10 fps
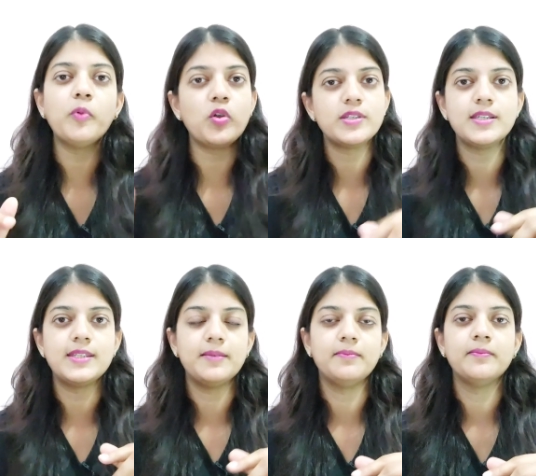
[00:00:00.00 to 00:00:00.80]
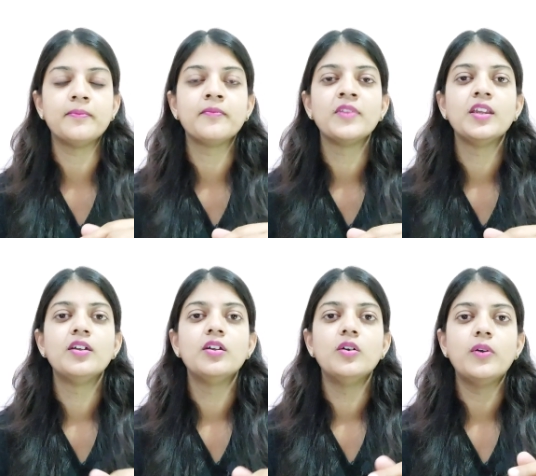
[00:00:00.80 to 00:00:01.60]
process them.
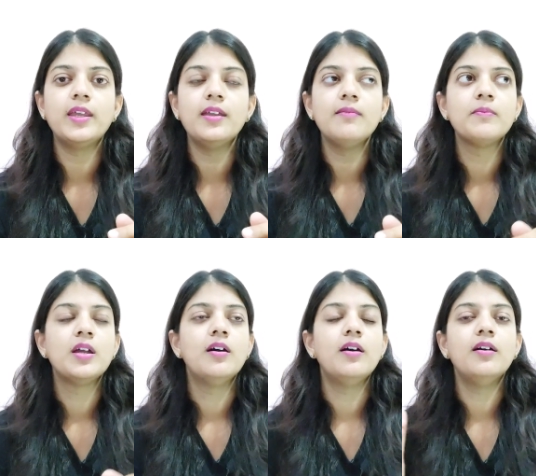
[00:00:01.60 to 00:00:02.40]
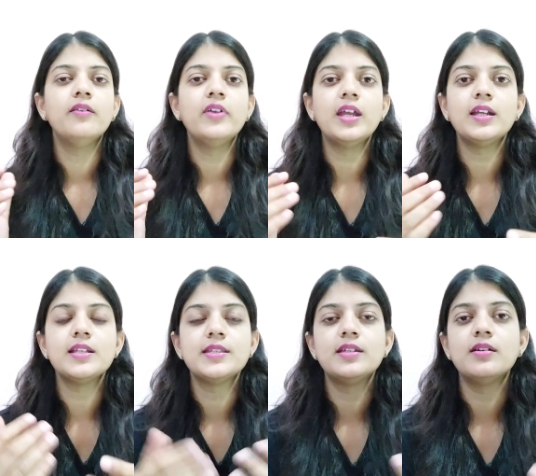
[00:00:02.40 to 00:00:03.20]
Okay, we can
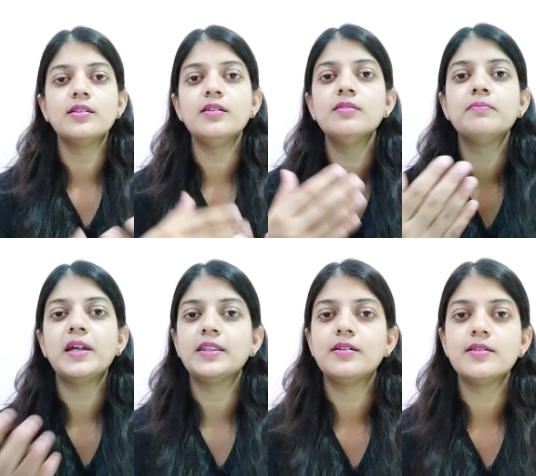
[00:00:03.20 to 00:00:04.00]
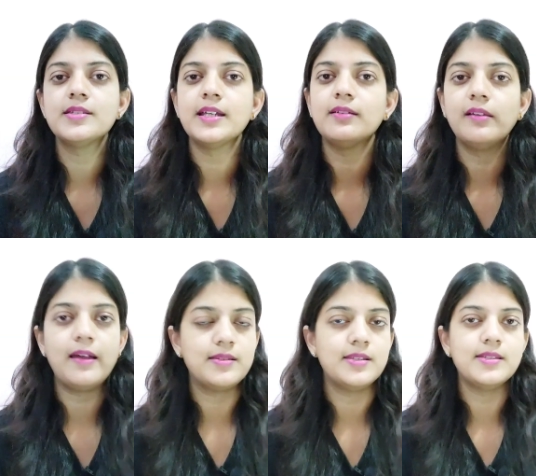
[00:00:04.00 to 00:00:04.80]
consider the methods and
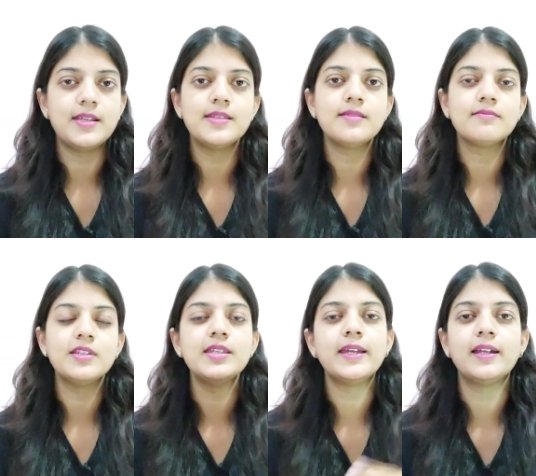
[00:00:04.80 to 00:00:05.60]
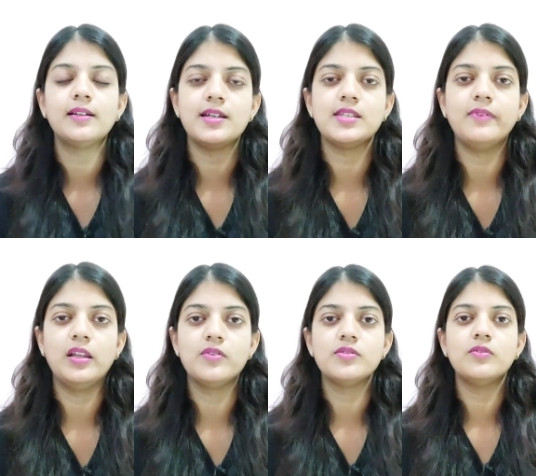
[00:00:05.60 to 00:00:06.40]
classes as the second class
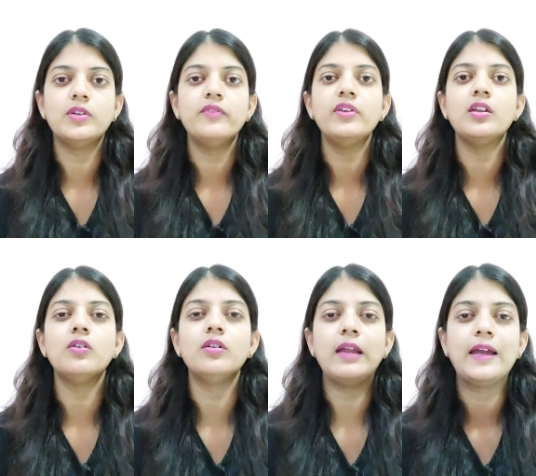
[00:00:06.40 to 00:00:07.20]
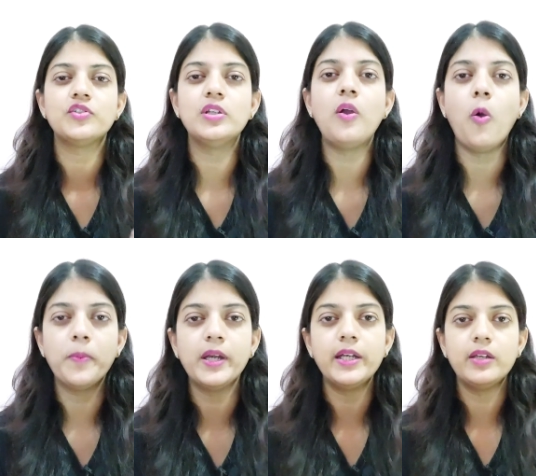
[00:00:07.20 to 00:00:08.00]
values. Okay, we are not actually
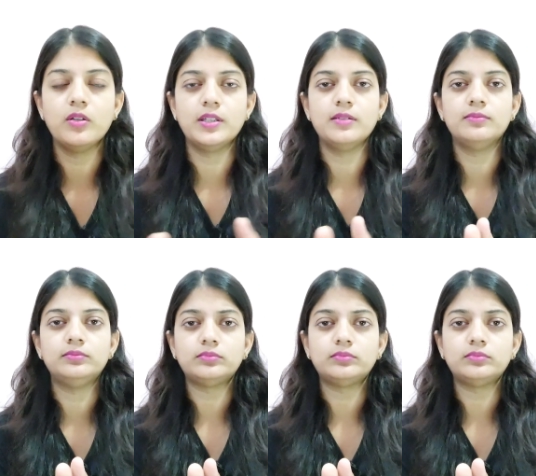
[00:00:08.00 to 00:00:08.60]
operating on them,